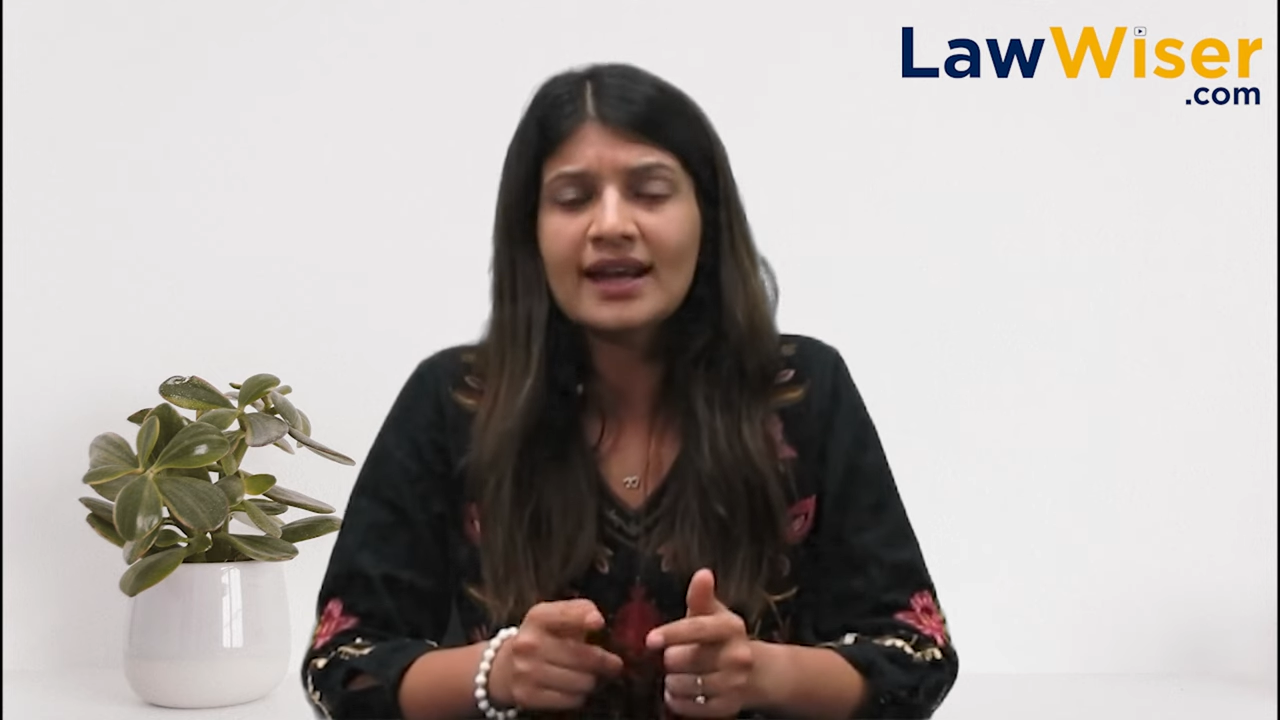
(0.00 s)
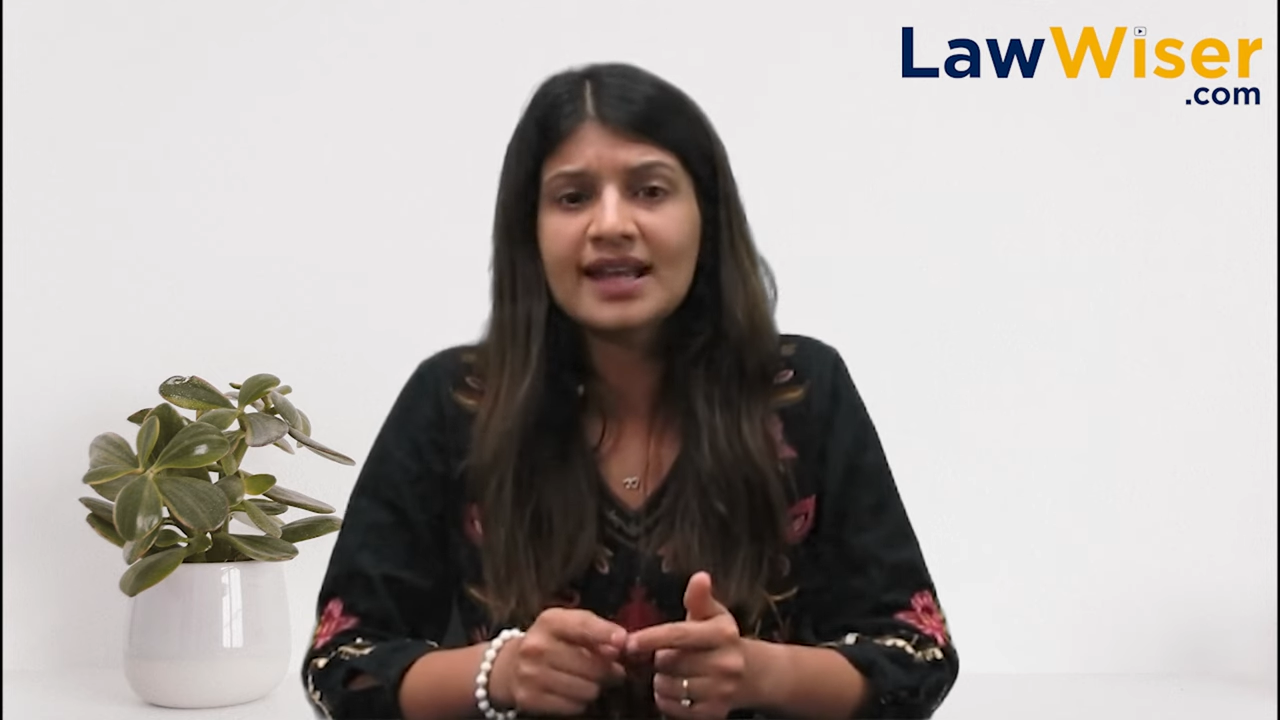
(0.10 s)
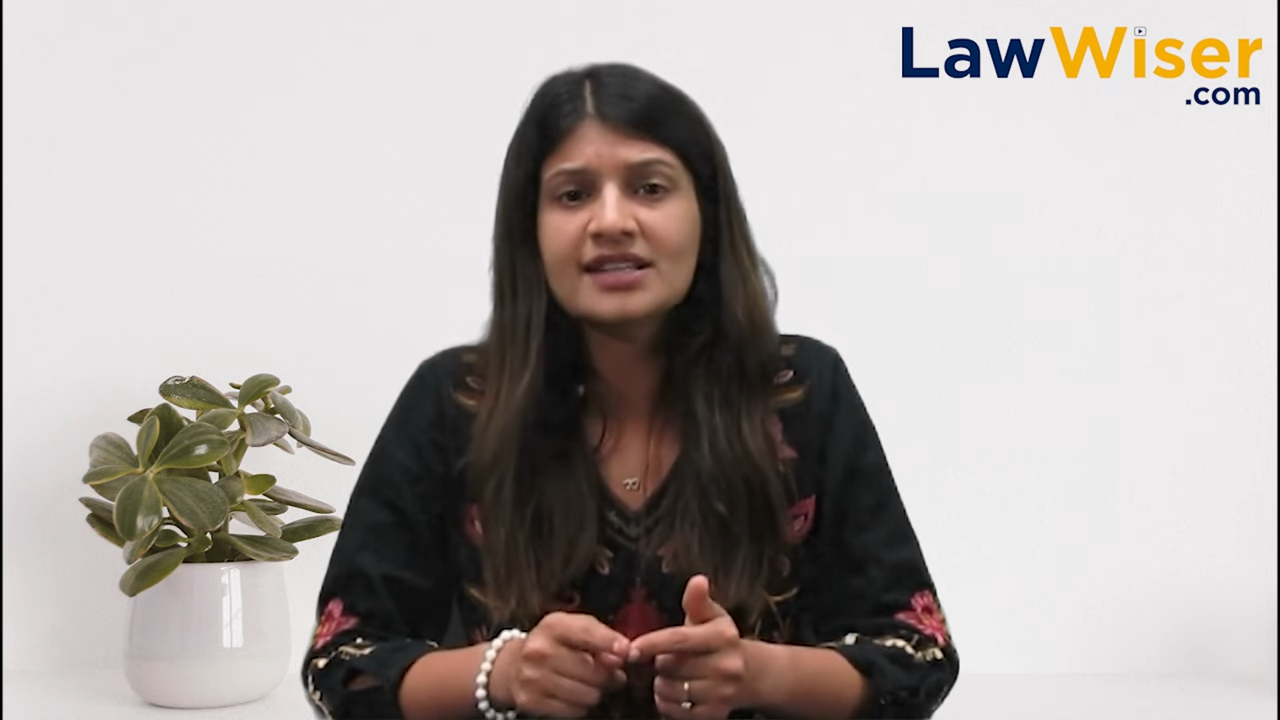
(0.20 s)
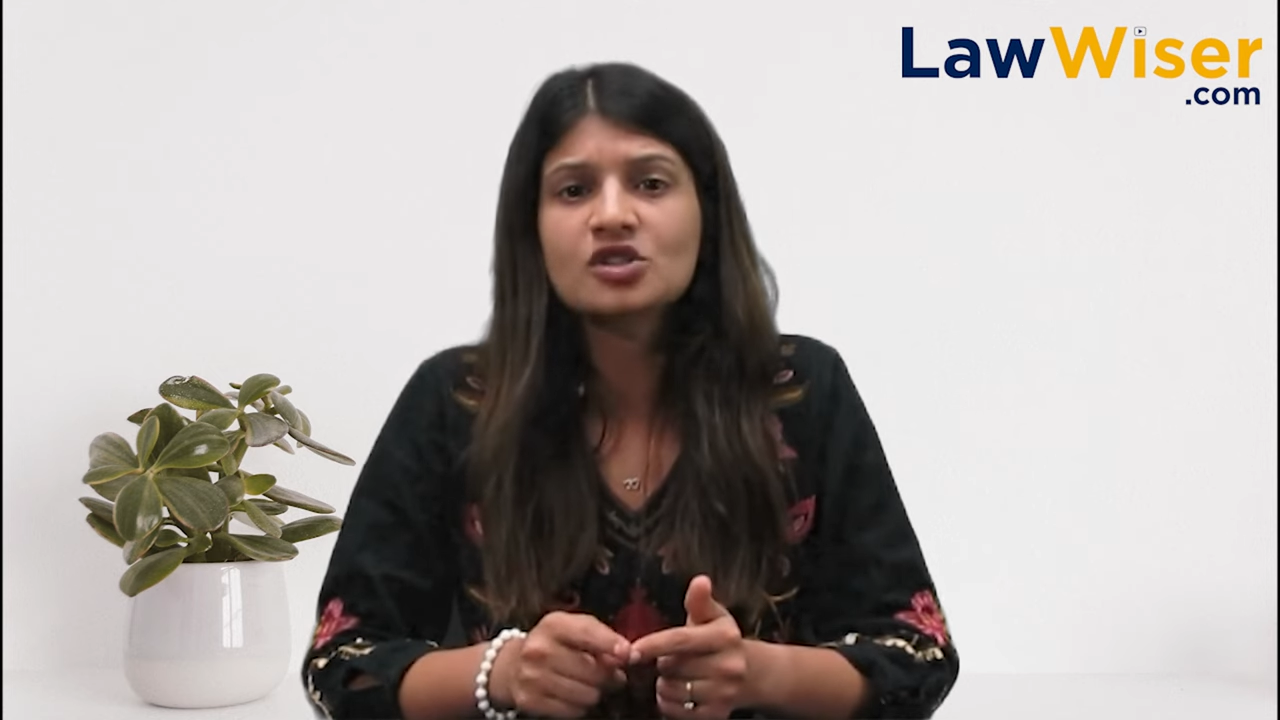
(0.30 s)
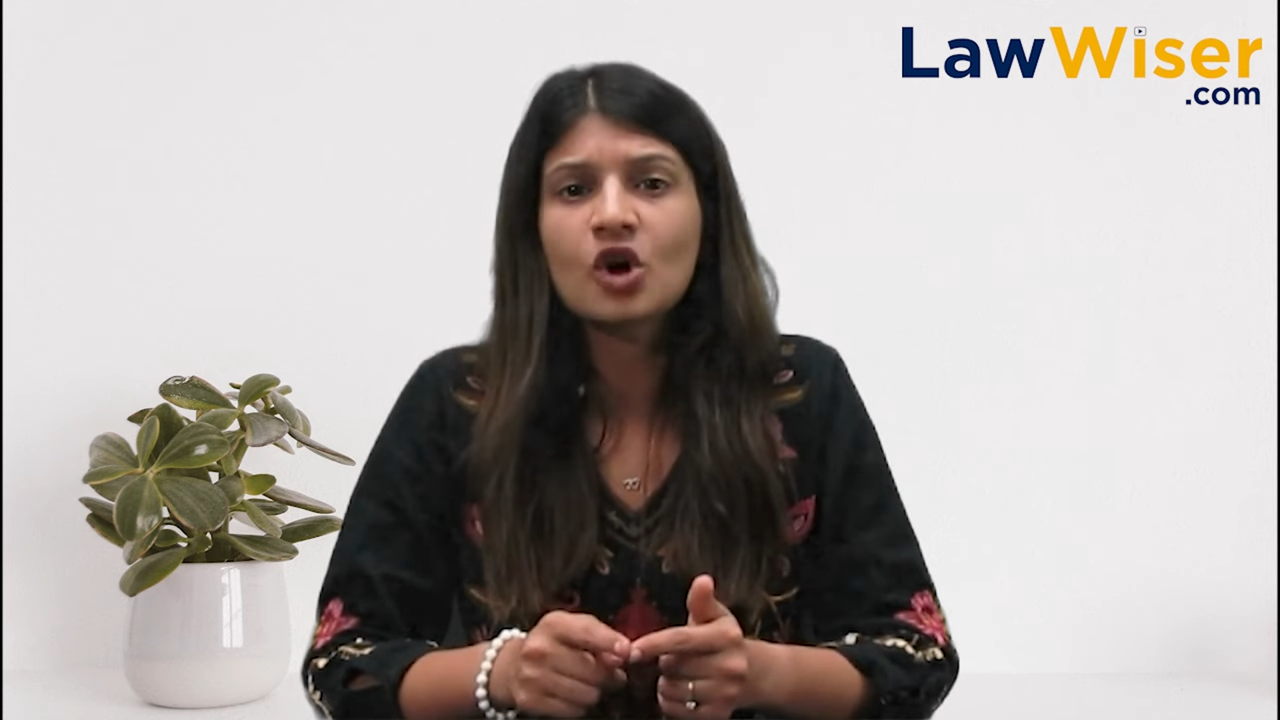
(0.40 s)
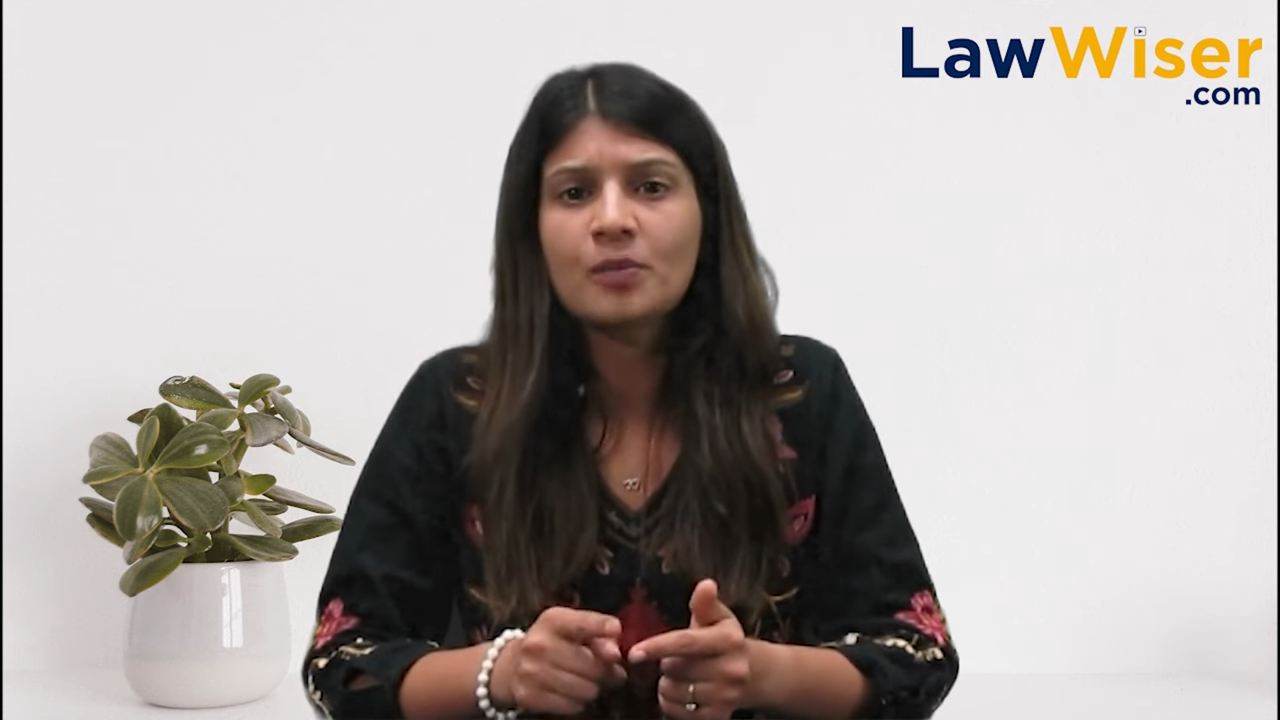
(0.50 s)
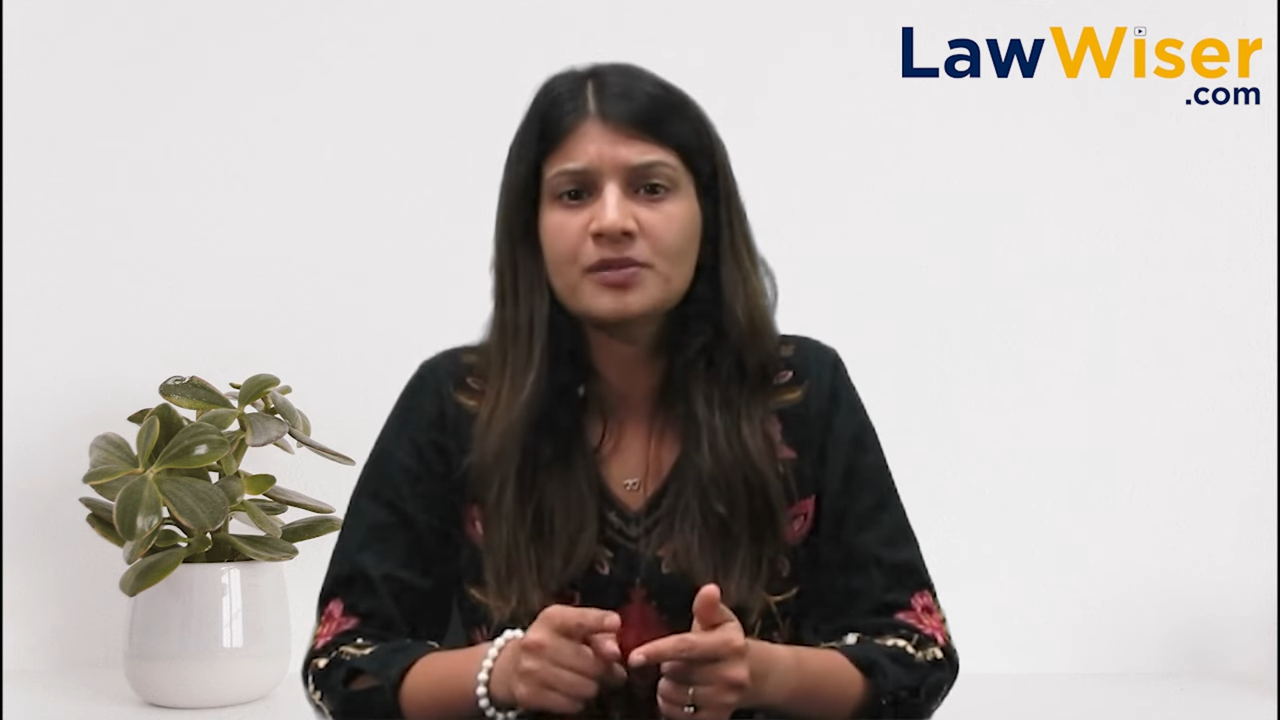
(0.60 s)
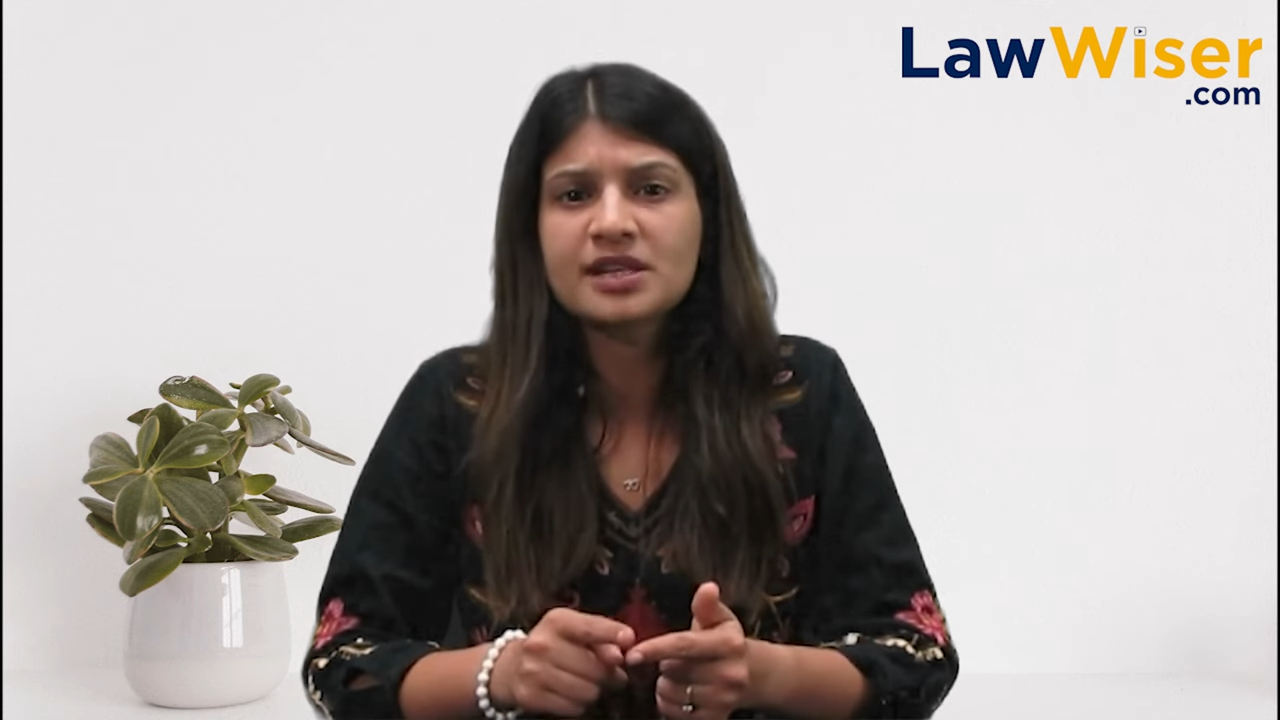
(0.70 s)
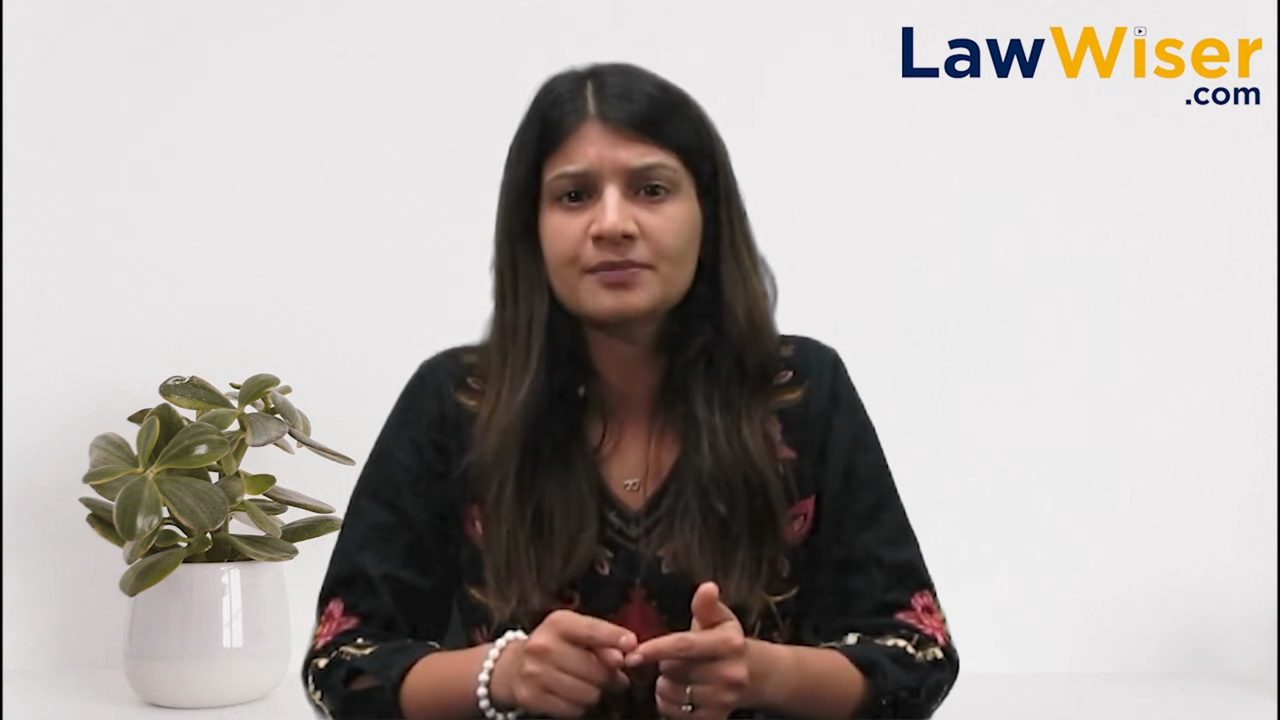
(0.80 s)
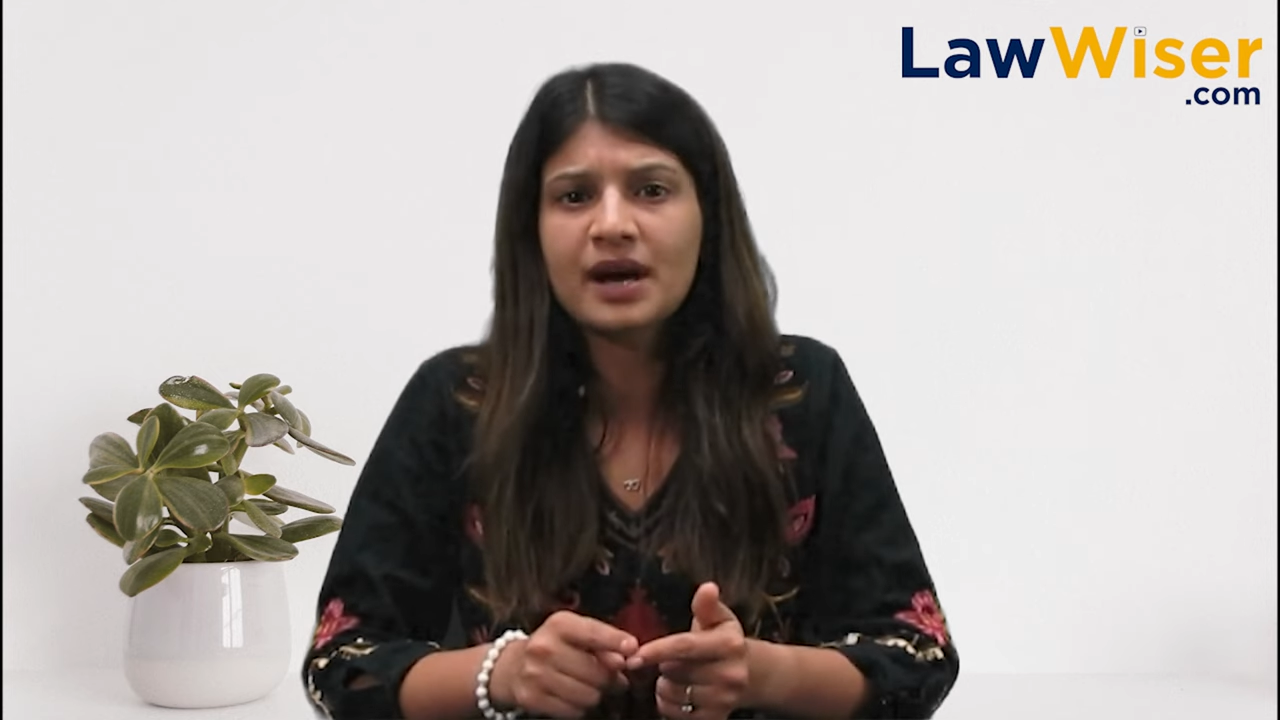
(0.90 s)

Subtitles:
and hence the opposite